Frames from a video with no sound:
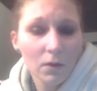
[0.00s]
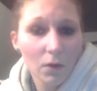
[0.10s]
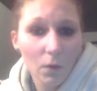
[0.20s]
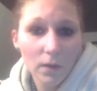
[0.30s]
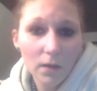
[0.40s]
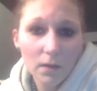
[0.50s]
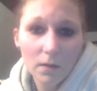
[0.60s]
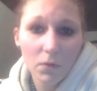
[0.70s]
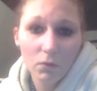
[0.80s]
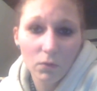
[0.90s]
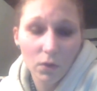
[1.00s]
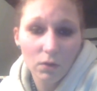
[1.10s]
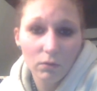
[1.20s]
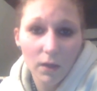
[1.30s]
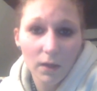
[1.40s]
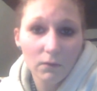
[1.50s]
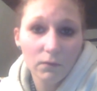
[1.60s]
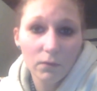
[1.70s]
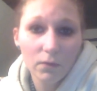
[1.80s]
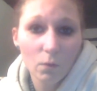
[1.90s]
go with it and be really creative.
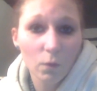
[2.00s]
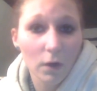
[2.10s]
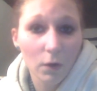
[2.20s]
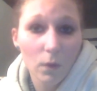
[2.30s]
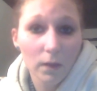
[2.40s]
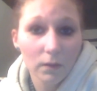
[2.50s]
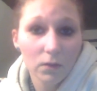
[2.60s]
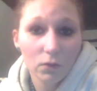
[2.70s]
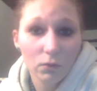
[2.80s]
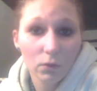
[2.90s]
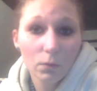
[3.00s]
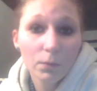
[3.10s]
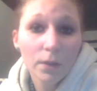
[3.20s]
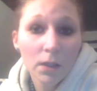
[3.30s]
Work well in your group